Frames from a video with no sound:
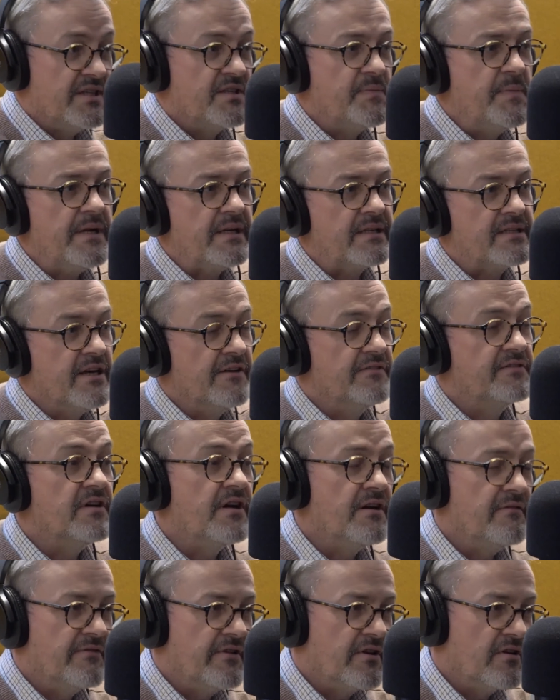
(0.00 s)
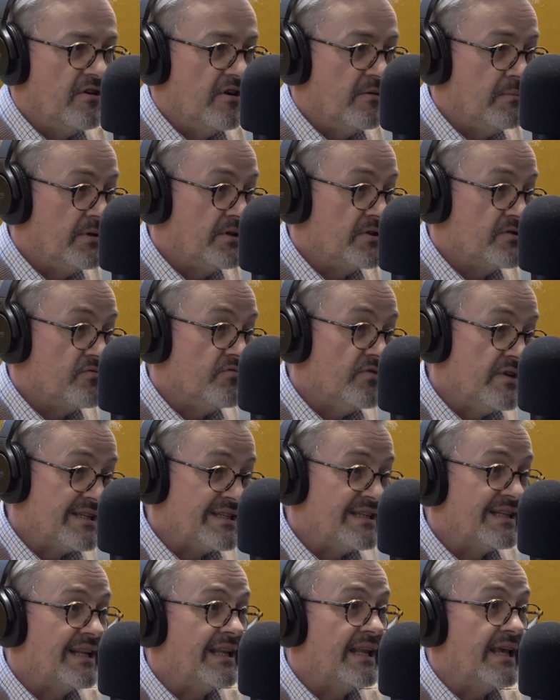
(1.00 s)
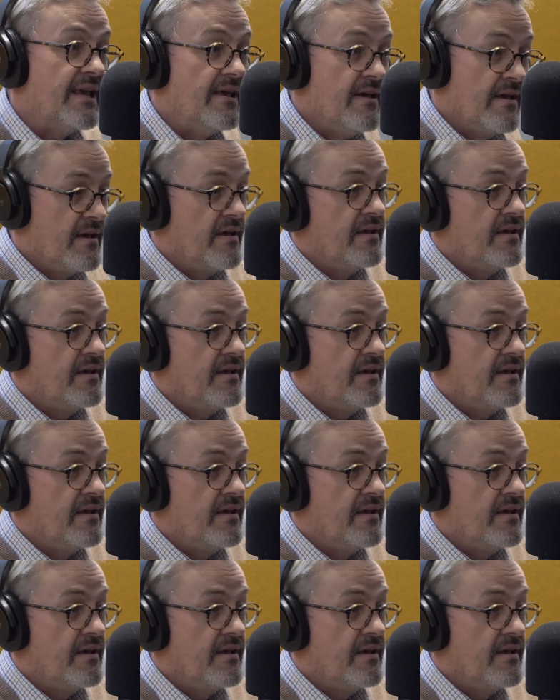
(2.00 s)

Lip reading: It's been a tough time for the Cobblers recently,